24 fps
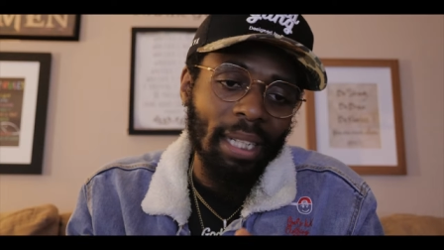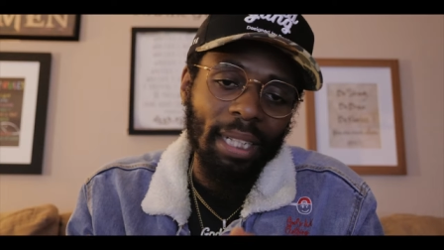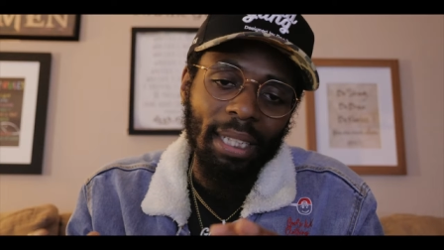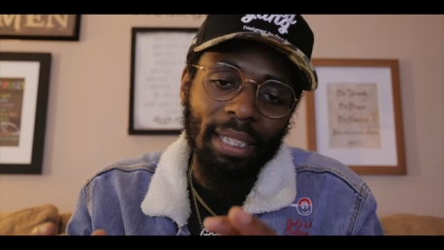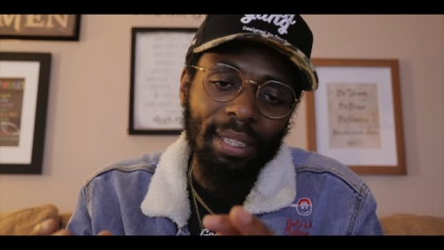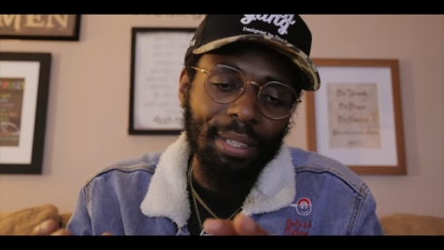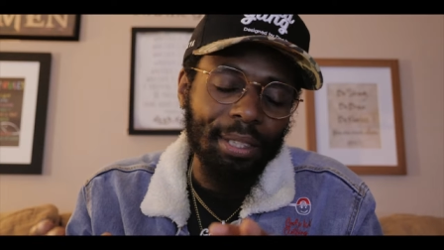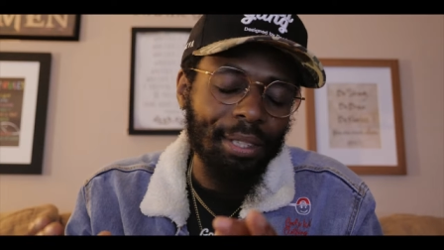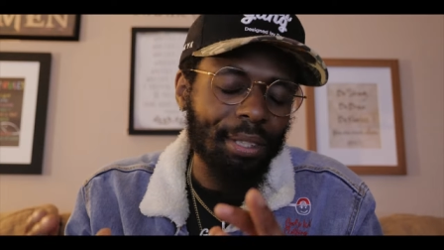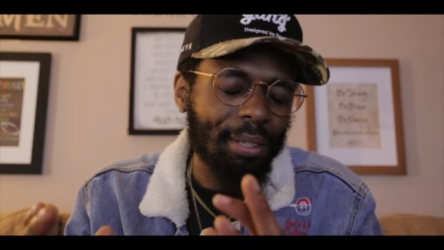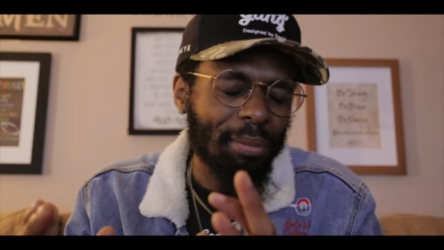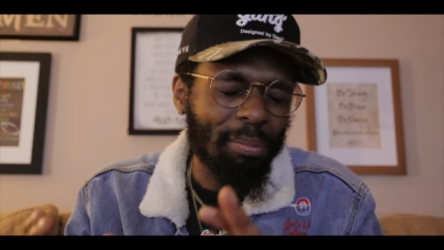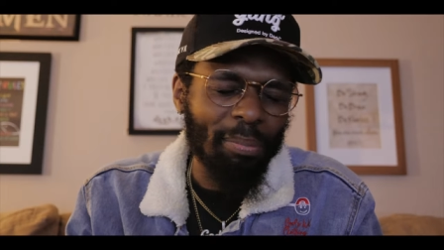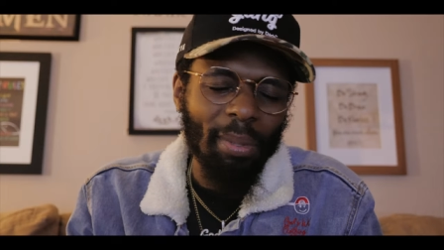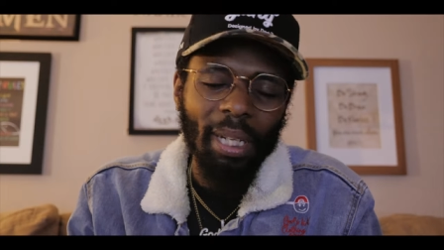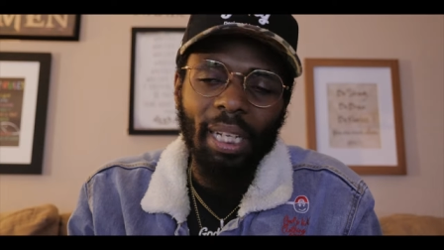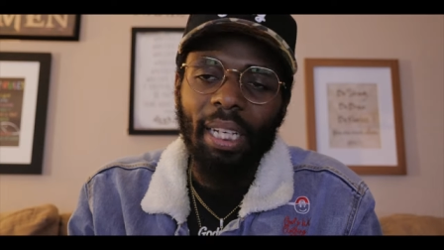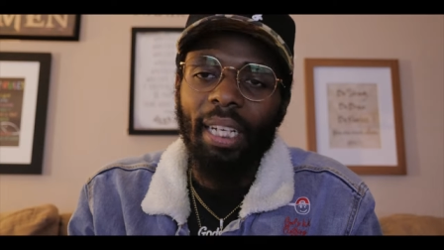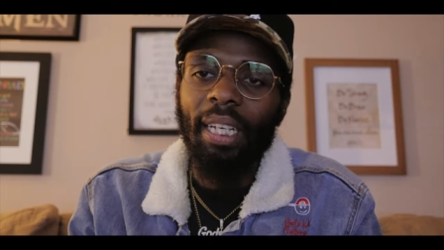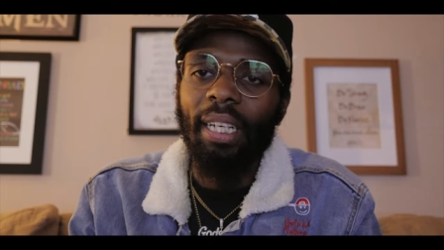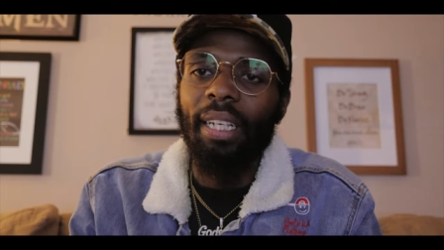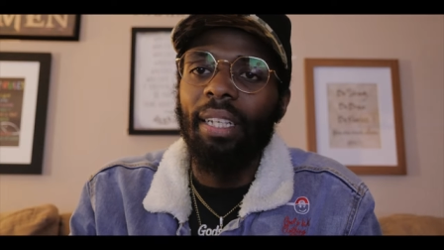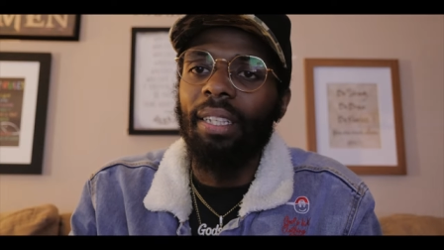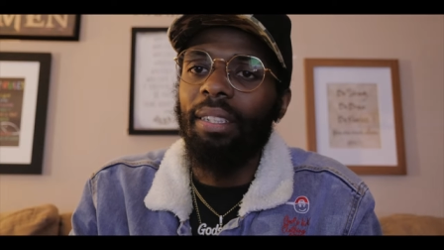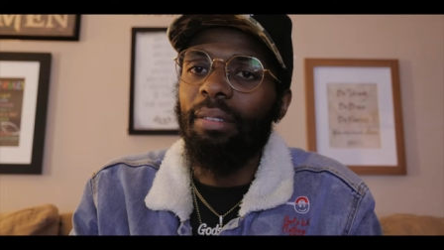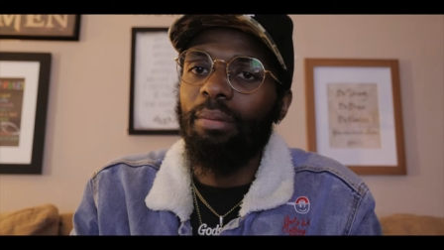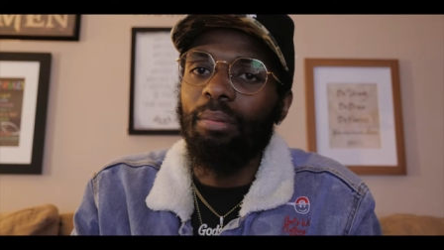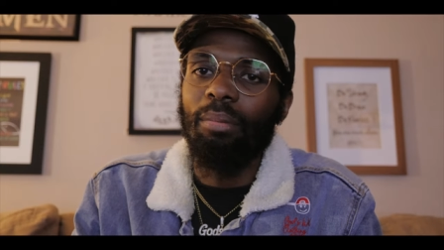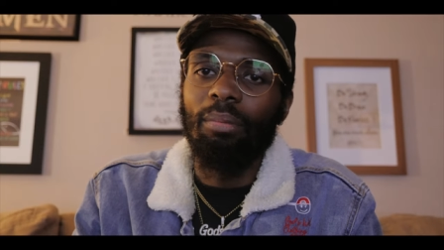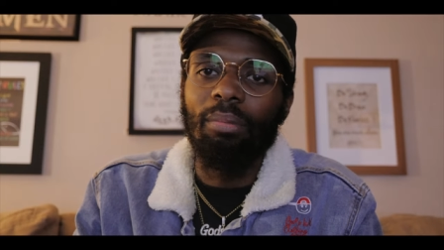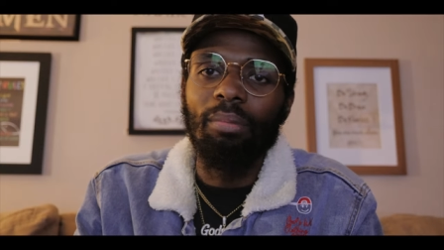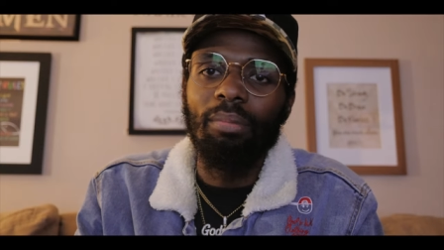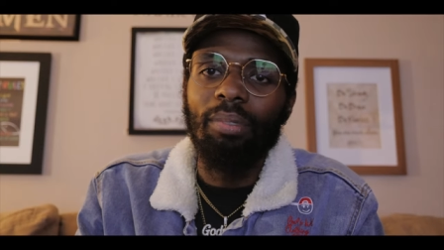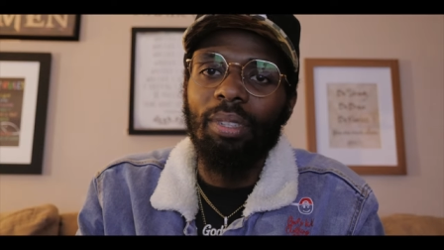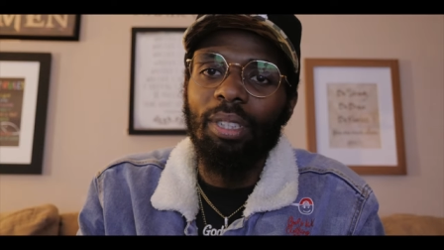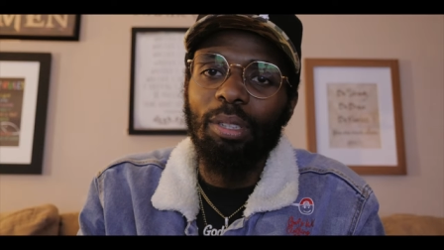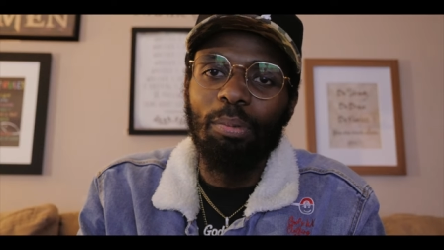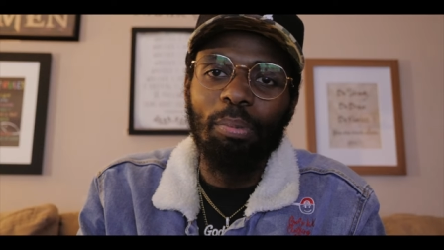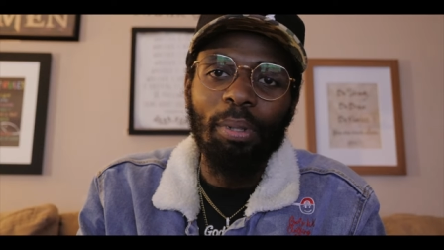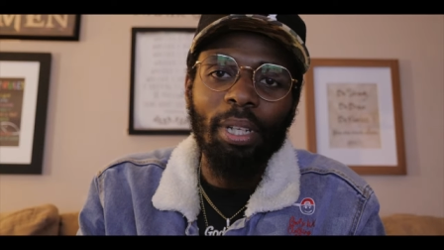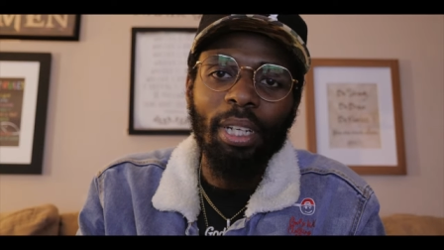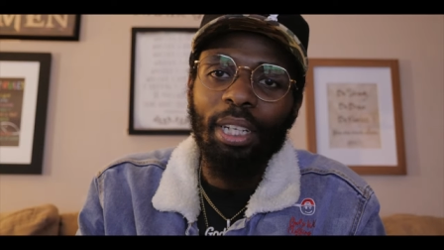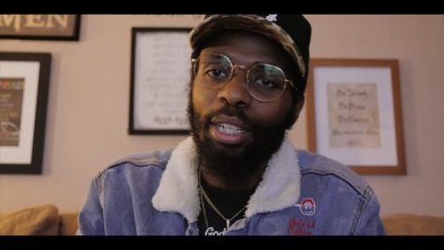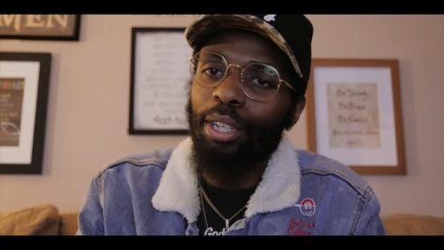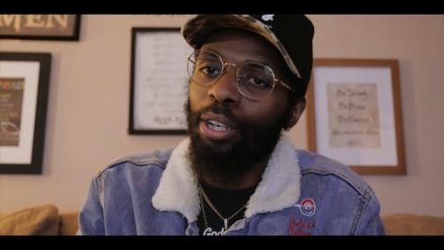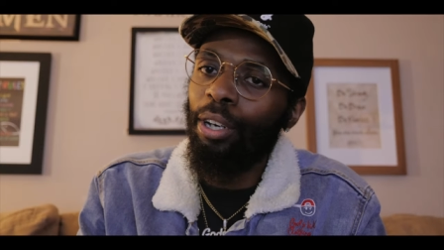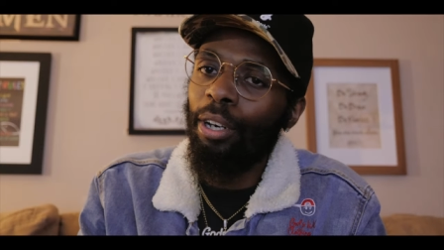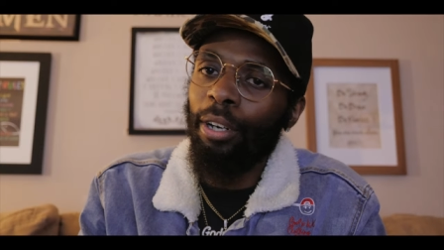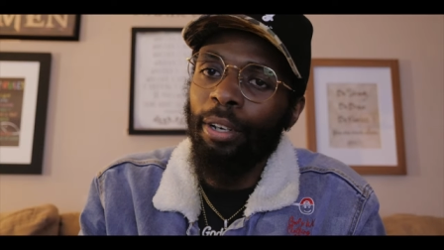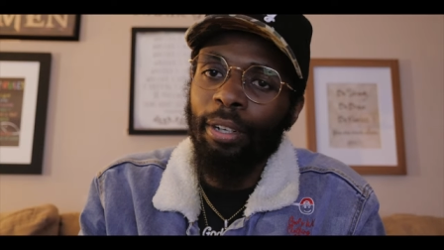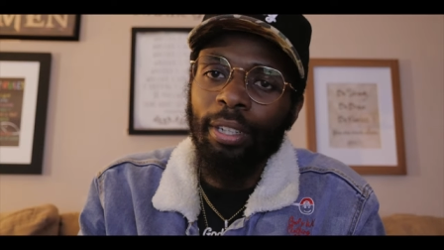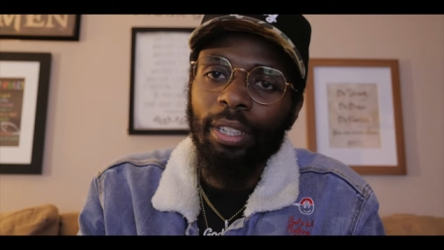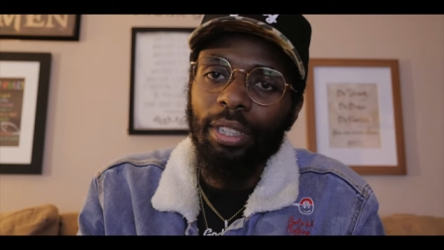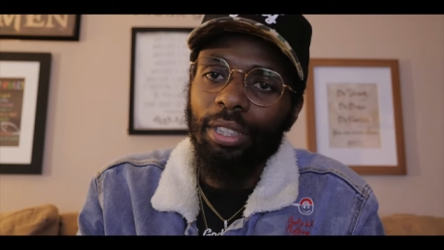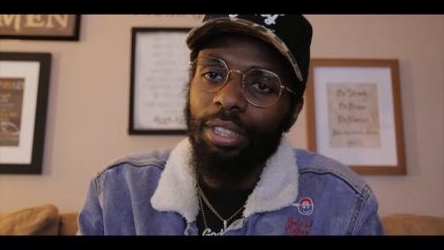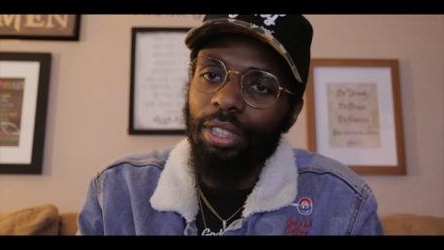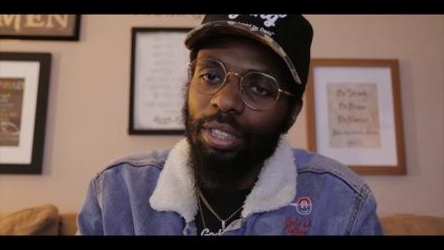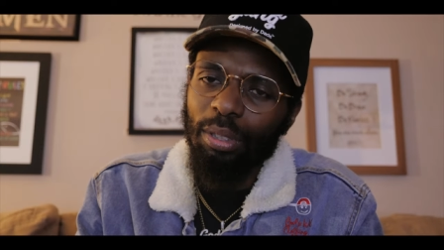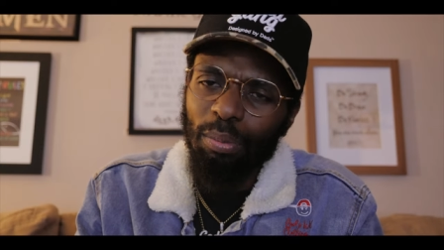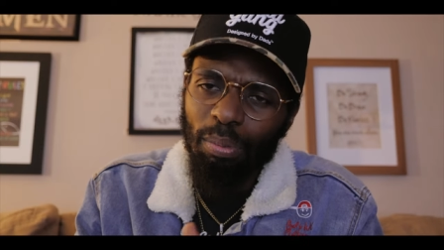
And just, man, just be encouraged.